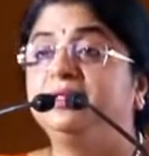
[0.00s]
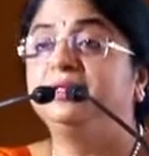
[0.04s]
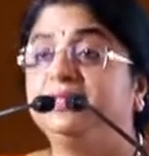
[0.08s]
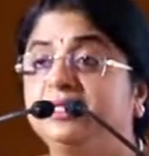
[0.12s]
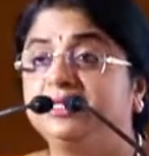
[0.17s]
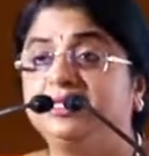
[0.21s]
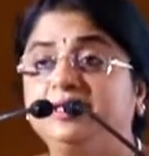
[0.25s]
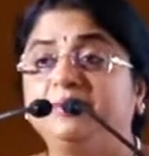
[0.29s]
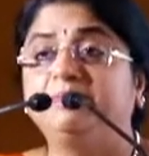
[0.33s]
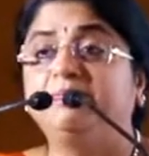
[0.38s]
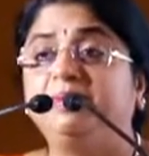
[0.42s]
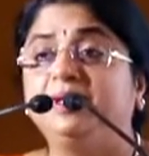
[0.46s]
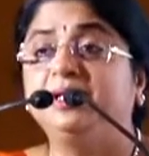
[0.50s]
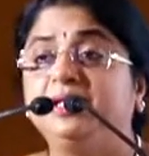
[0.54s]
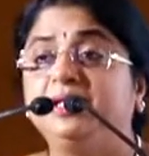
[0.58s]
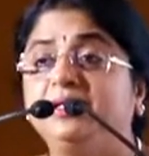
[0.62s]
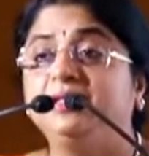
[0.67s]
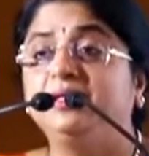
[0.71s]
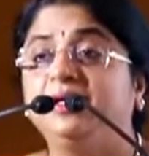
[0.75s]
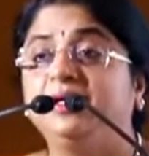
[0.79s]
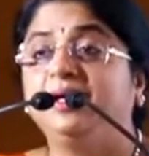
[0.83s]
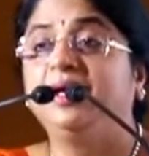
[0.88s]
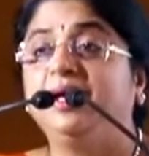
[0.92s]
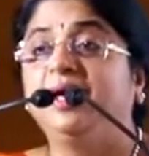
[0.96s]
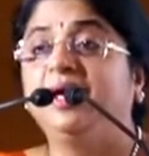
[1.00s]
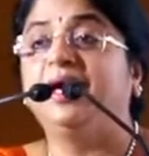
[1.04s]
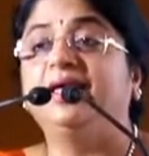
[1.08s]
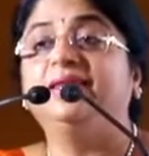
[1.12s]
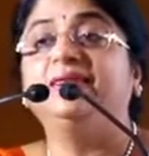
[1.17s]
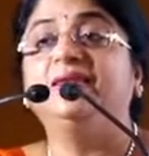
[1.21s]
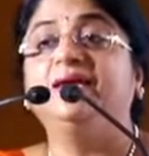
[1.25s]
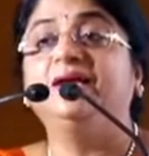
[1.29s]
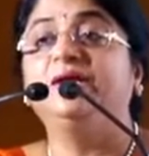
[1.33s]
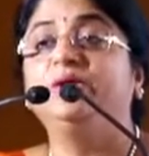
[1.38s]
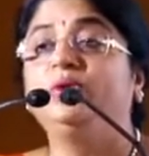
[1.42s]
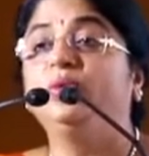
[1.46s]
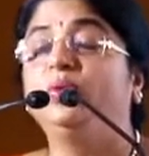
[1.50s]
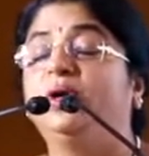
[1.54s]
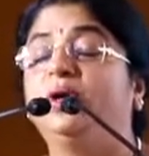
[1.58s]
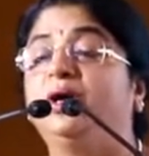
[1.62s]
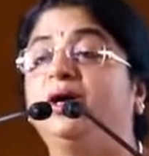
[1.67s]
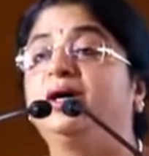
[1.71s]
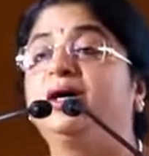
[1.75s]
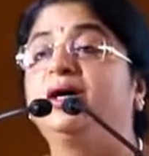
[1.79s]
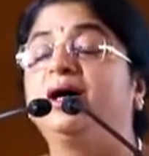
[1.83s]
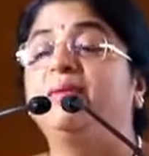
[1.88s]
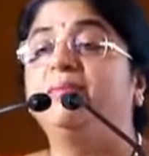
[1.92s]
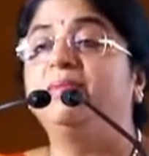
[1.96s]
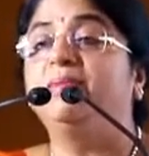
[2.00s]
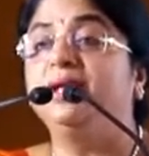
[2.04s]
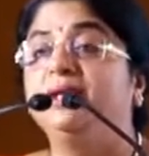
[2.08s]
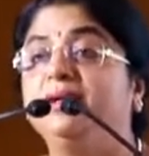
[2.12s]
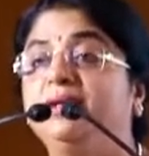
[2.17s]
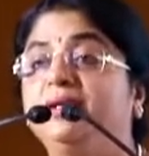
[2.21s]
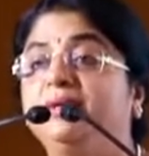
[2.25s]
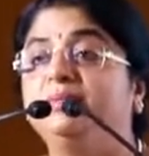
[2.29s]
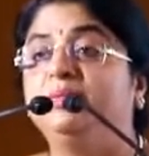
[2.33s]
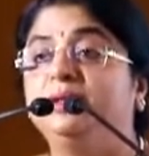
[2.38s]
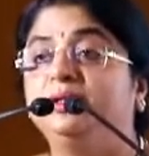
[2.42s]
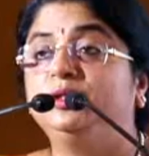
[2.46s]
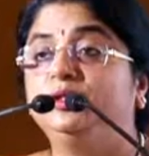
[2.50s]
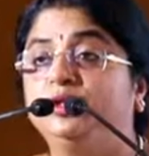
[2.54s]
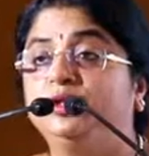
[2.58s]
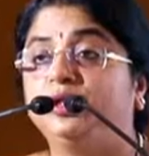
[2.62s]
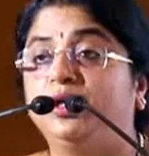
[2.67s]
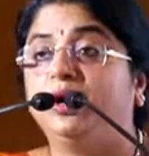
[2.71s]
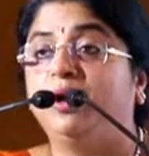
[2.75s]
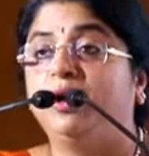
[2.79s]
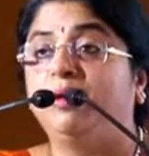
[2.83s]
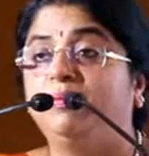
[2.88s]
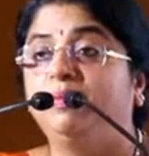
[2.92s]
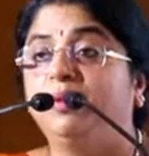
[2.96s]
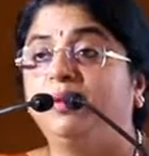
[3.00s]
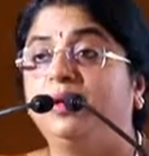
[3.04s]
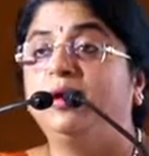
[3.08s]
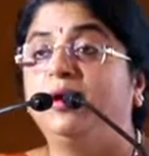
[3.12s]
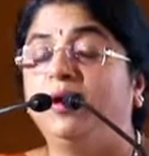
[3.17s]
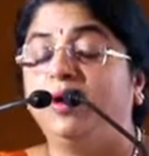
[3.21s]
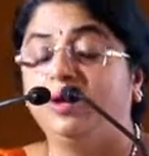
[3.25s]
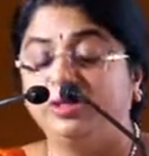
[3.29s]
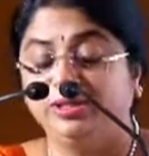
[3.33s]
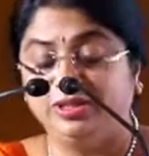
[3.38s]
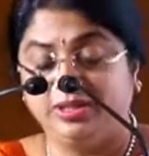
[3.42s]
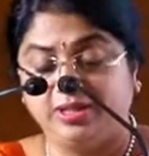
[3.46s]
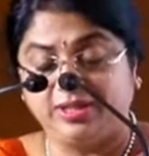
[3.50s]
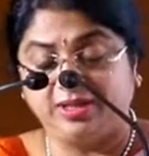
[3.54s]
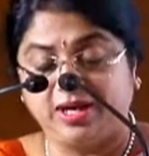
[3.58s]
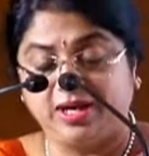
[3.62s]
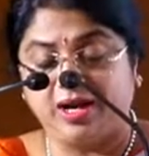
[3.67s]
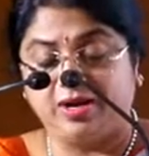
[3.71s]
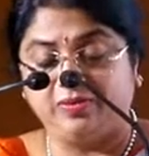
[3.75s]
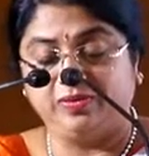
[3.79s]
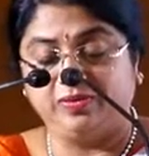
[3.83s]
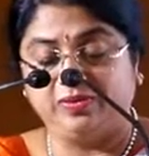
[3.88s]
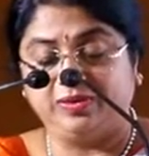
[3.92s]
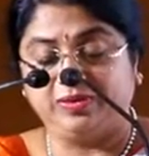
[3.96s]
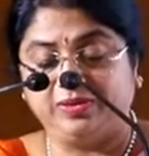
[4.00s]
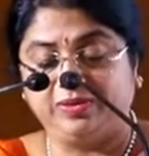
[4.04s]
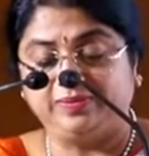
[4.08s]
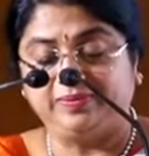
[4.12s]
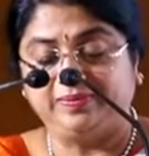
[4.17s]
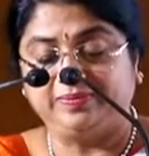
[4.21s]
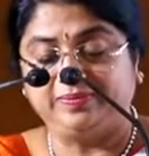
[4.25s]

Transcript: disciplined and they do a commendable job on the ground.